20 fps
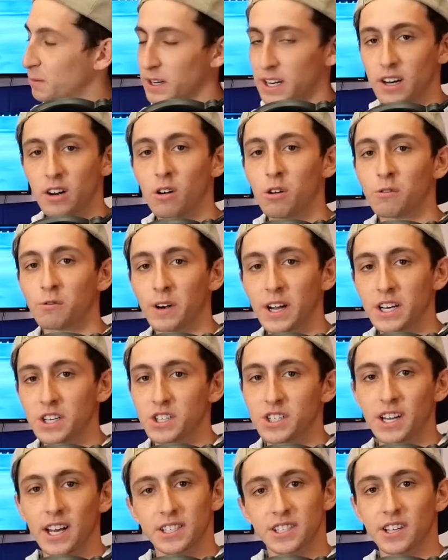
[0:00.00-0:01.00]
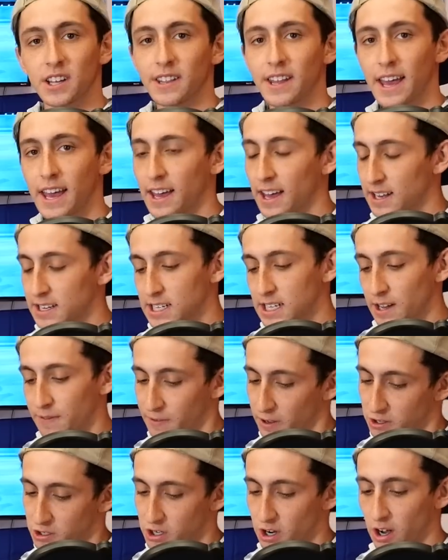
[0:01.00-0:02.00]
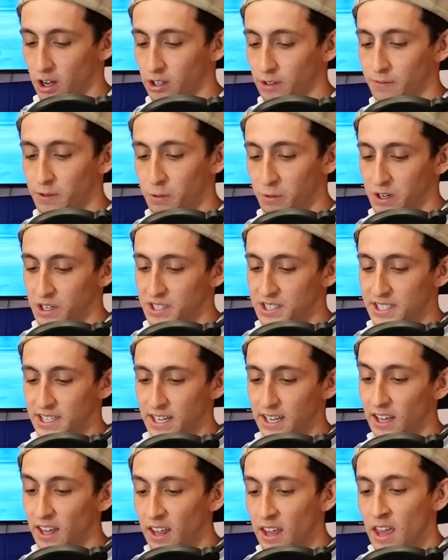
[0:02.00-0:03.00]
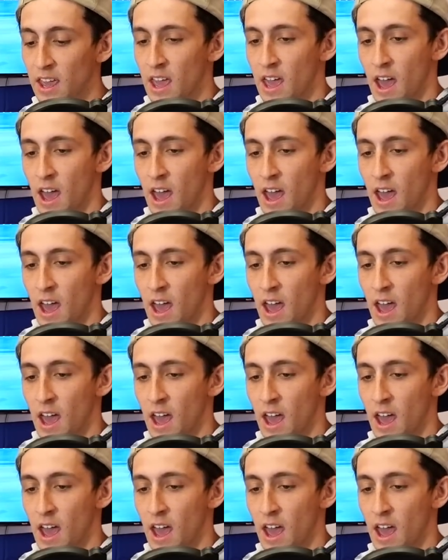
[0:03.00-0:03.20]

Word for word: We did a whole range test on that at TFL Truck if you want to see it.